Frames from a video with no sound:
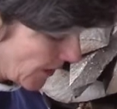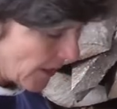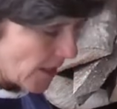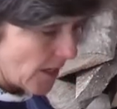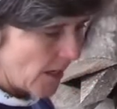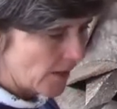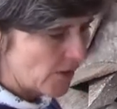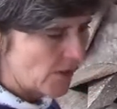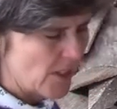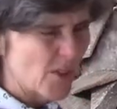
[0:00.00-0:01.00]
it
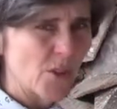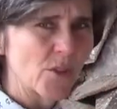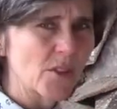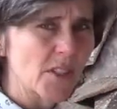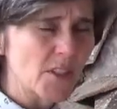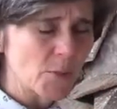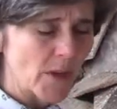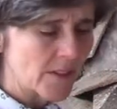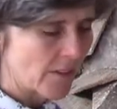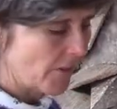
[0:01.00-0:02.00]
as soon as 6
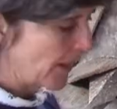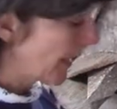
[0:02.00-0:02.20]
months if I